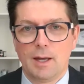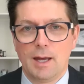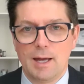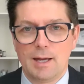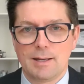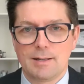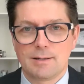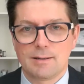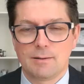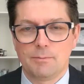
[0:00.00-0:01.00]
And
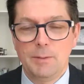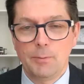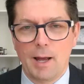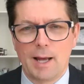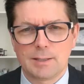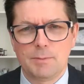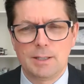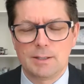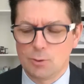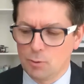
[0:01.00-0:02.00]
people ask
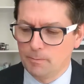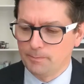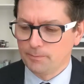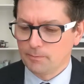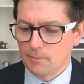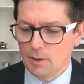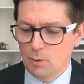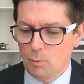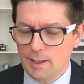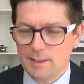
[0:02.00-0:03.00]
me, so
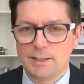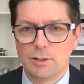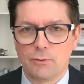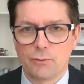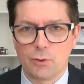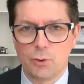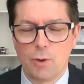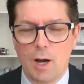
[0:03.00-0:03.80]
what has it done for you?